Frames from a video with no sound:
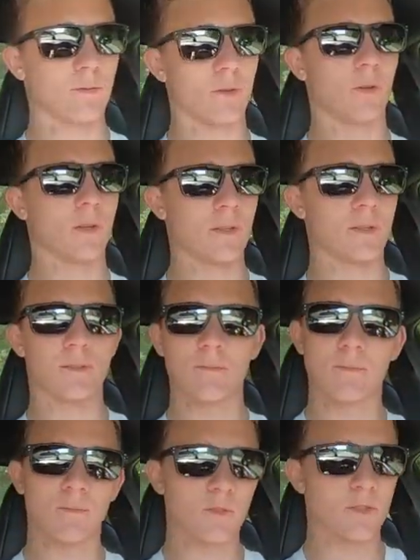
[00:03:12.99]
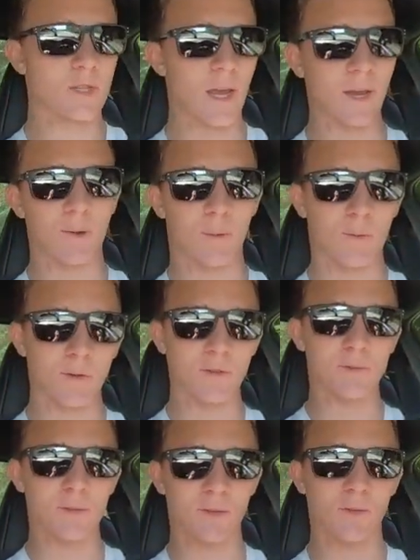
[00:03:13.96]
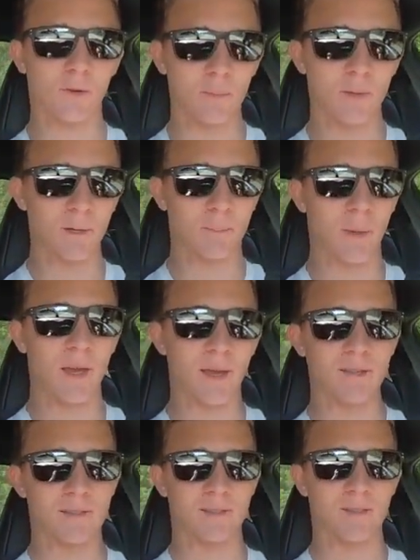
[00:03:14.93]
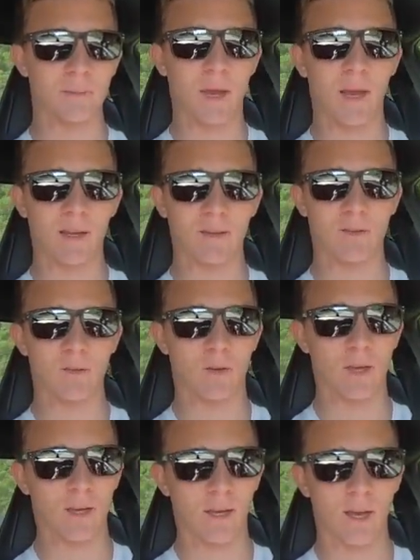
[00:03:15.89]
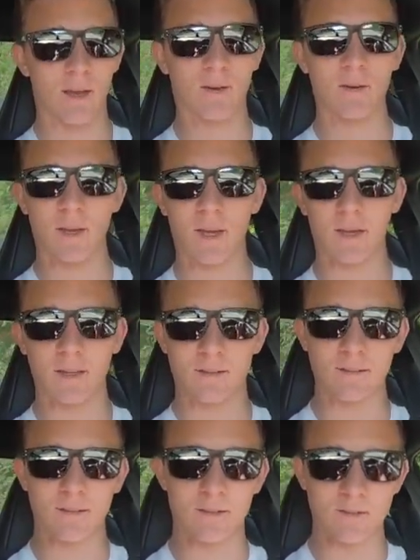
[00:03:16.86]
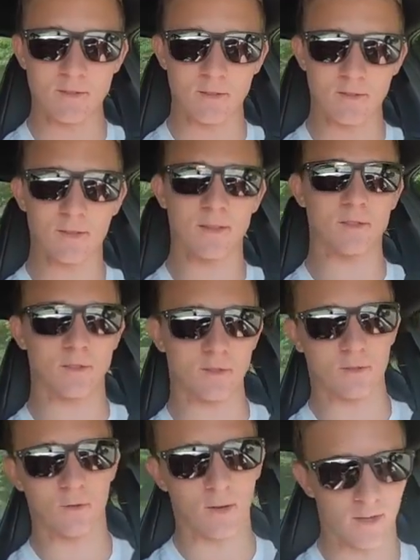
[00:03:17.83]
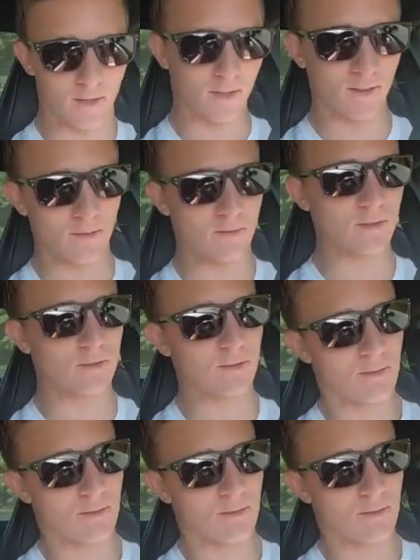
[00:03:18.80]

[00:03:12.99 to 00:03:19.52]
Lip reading: You can take corners with a little bit of pace and the back end will kick out, and it's just great. I love it.